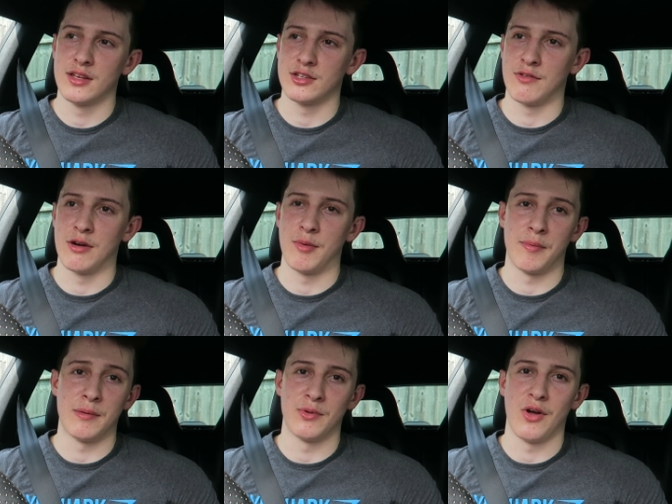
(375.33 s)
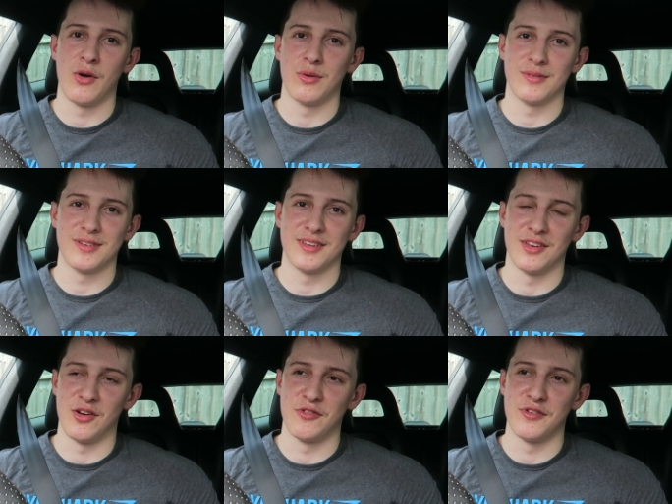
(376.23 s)
surrounded by people that aren't,
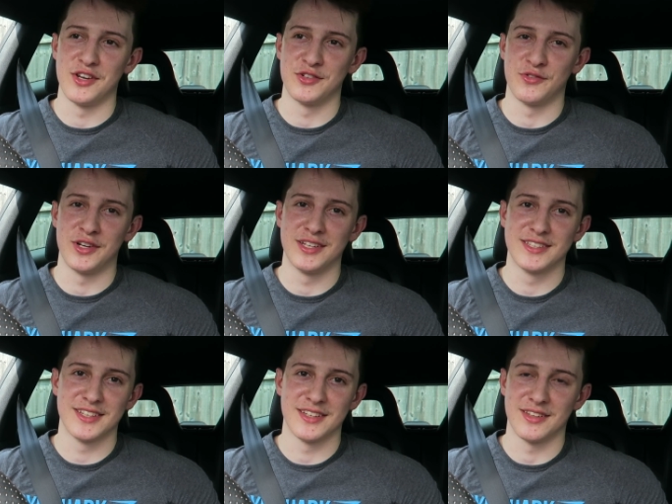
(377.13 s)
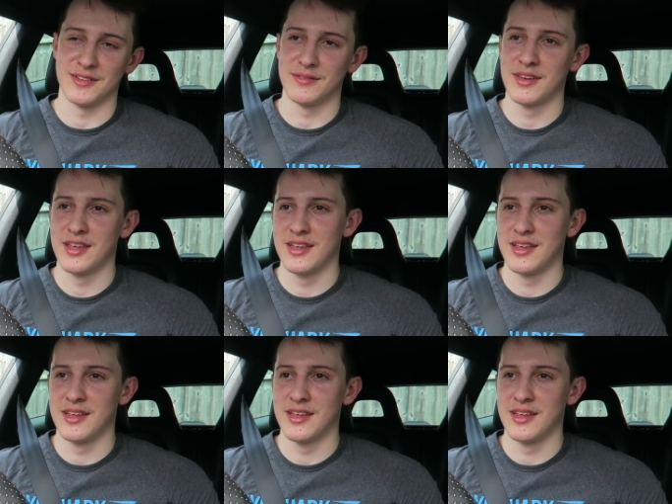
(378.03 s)
you know, fitness freaks, that,